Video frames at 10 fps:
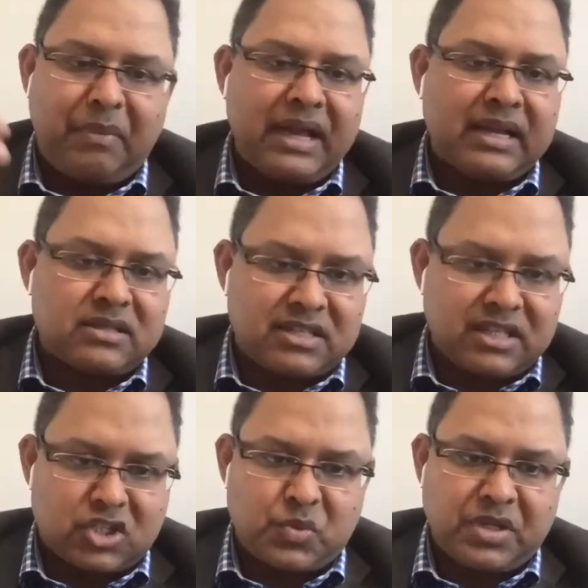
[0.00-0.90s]
will come back in
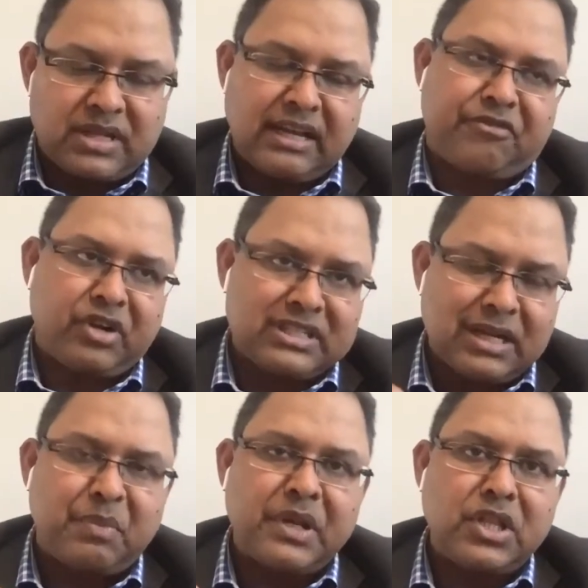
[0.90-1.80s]
six weeks? Like for
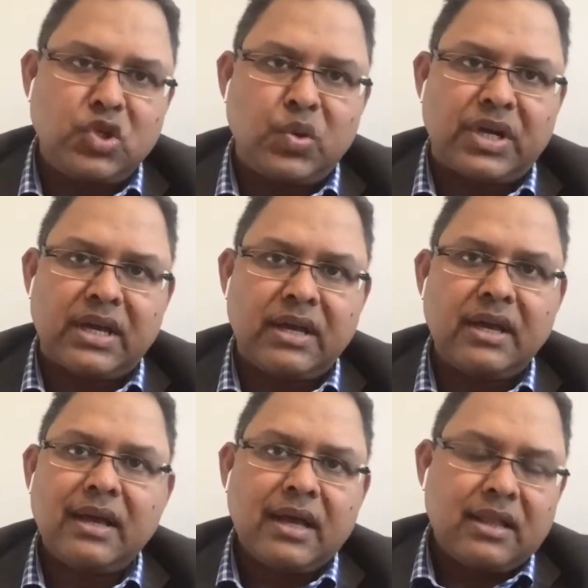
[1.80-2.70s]
example, in UK,